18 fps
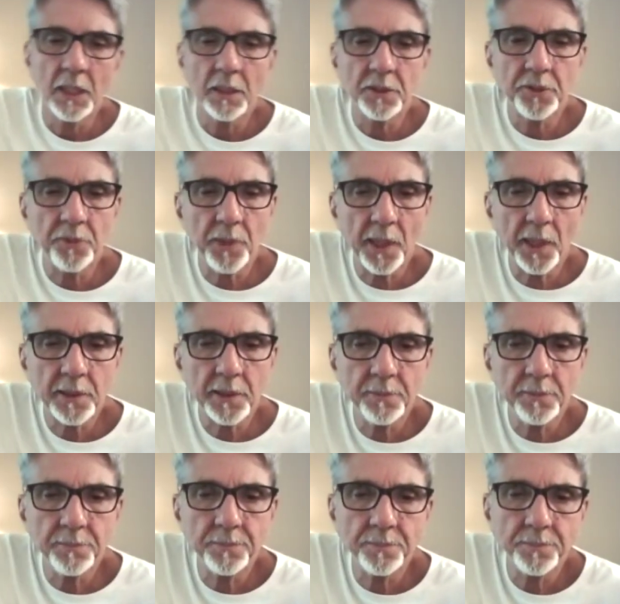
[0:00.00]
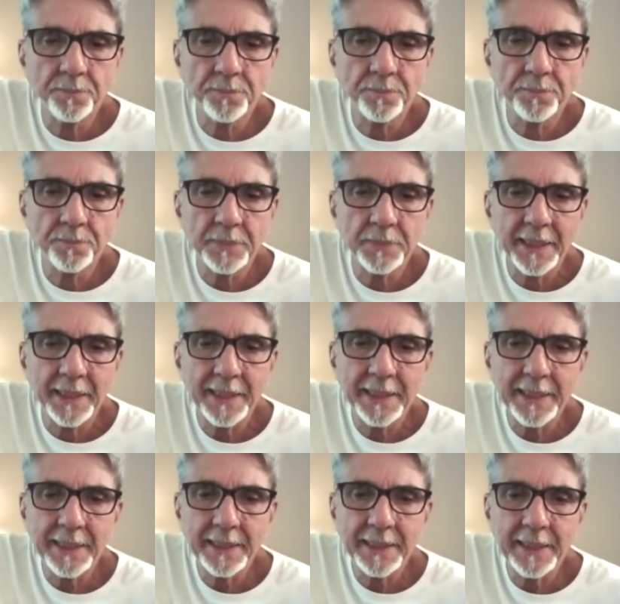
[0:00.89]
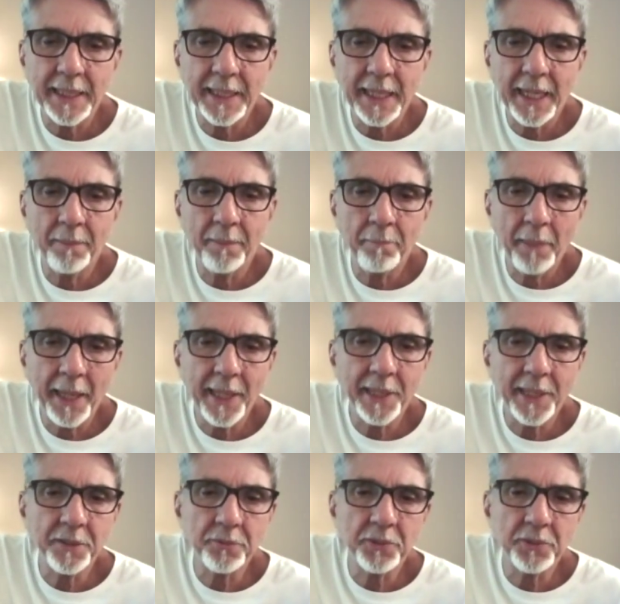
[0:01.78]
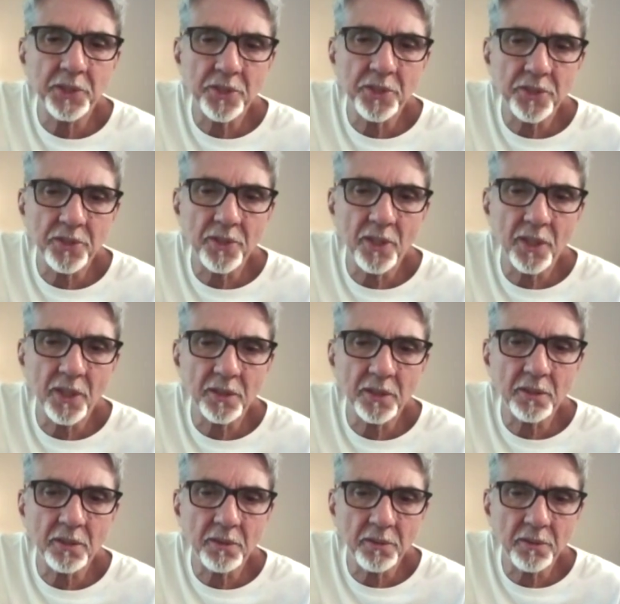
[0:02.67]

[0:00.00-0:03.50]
Shraddha, and a mind which is not